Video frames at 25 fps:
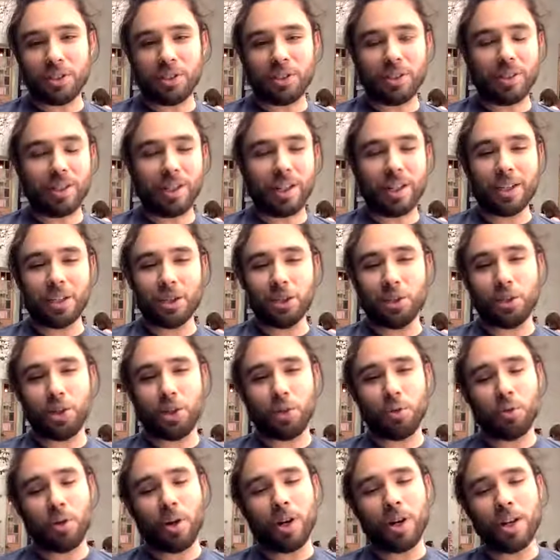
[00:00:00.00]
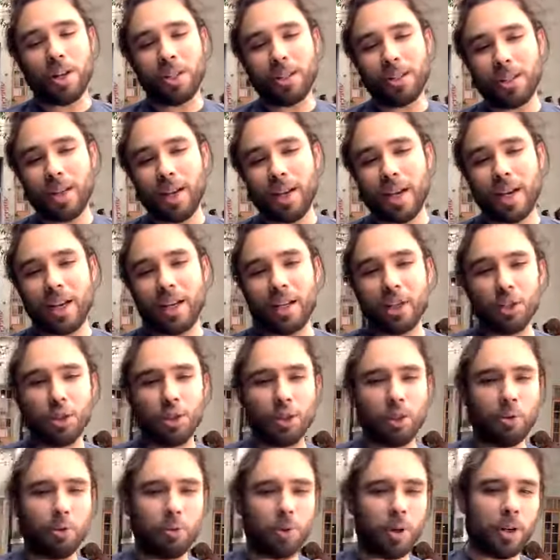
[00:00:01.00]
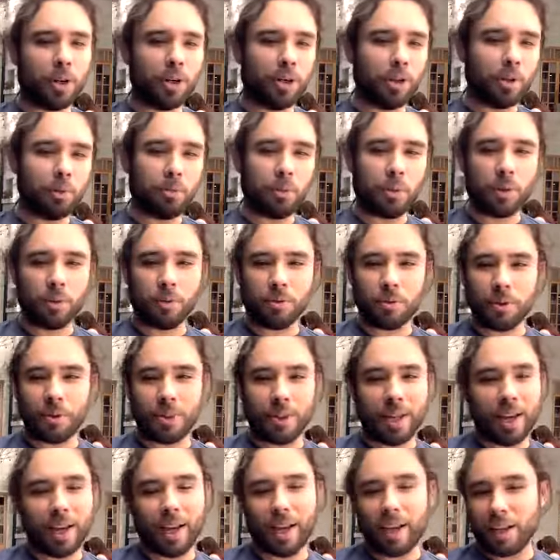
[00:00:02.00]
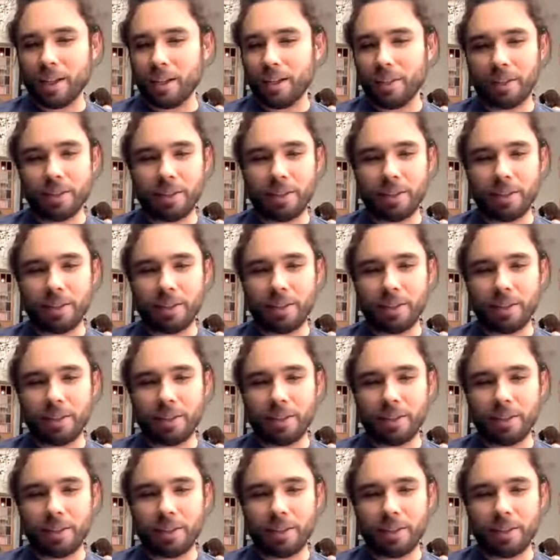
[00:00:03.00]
Like, you can run at night, you can run in the middle of the day.